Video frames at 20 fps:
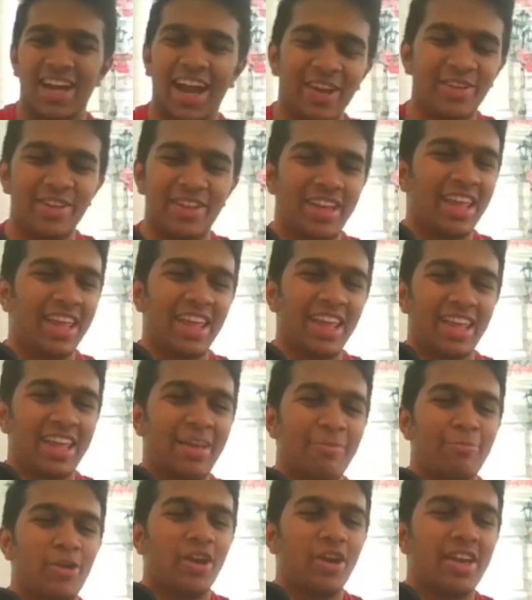I don't think
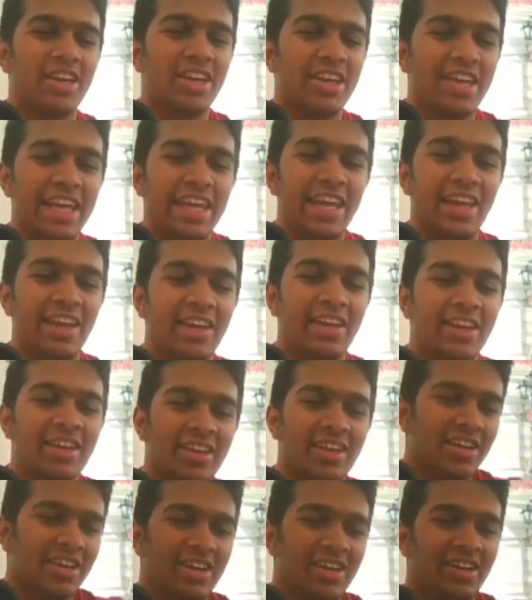I'm gonna need.
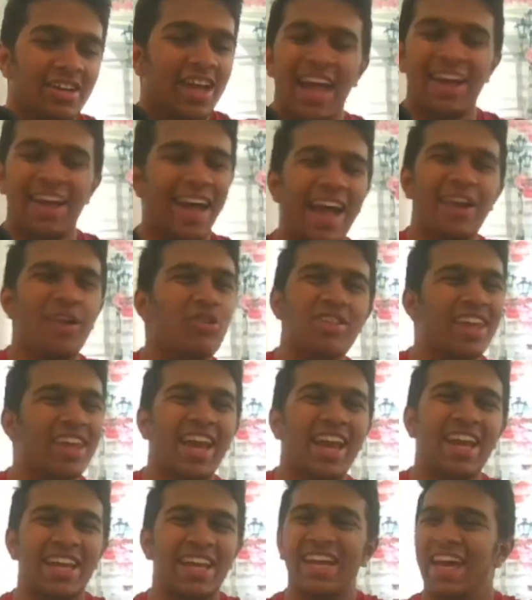I don't think
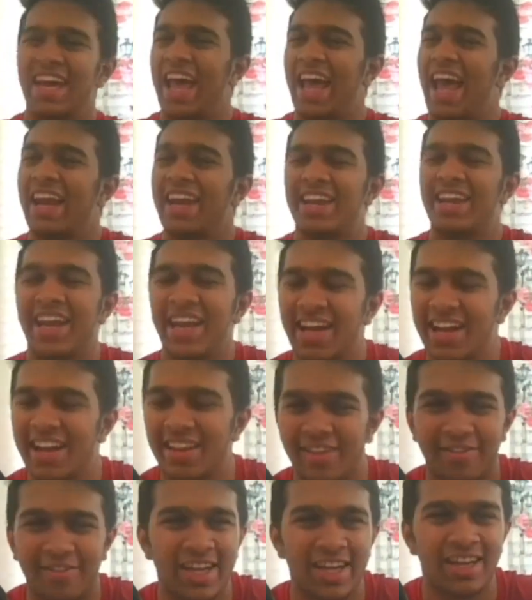I need a hand dryer in
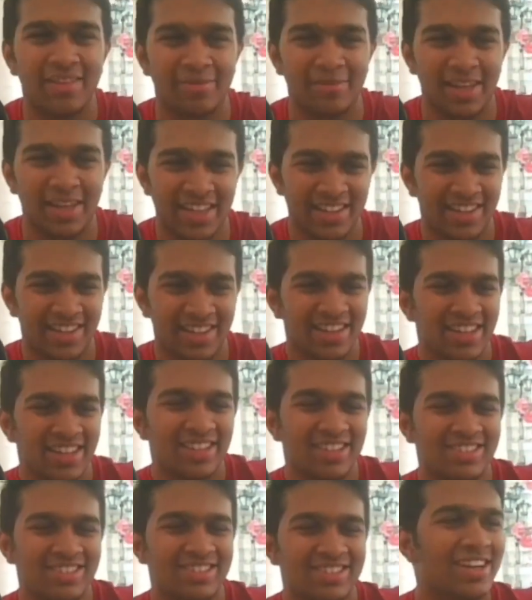the first place.
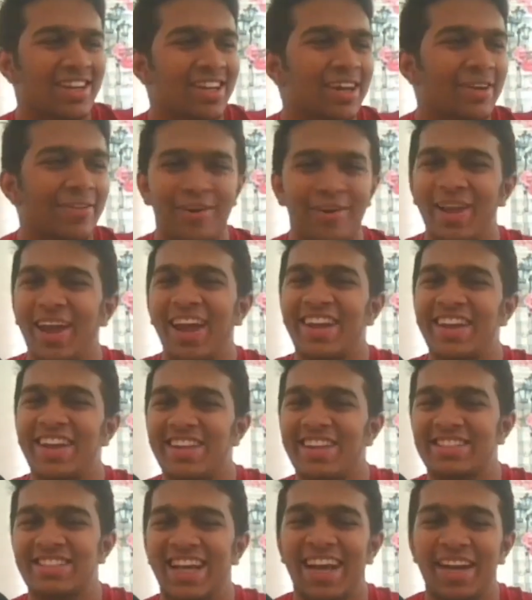I a
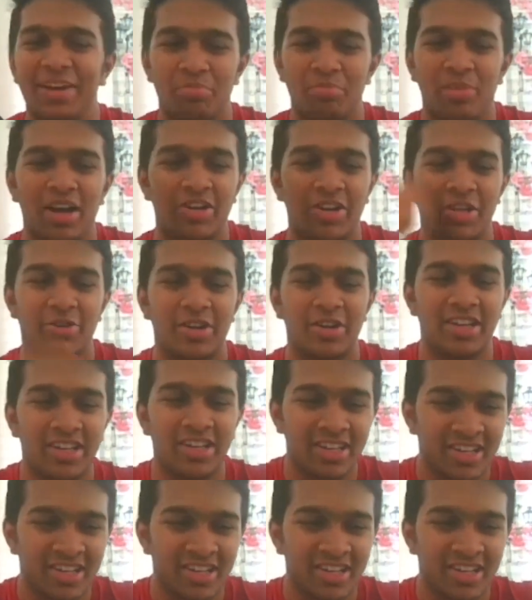jet powered one.